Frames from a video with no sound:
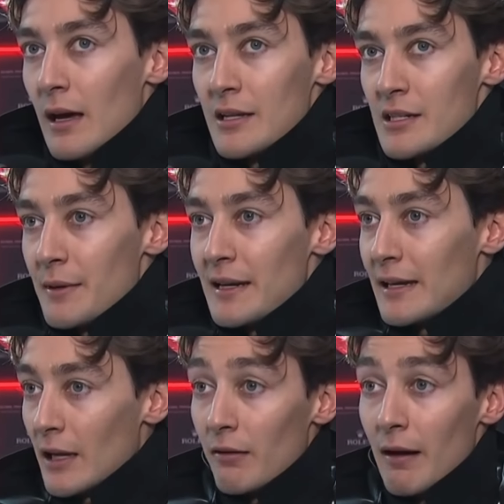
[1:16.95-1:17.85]
So we need
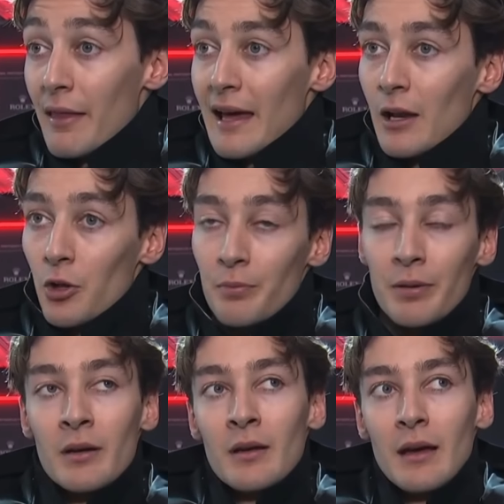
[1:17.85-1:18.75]
to go around that loop.
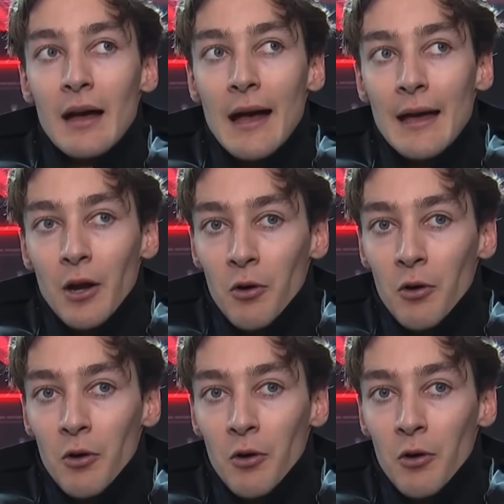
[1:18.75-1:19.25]
And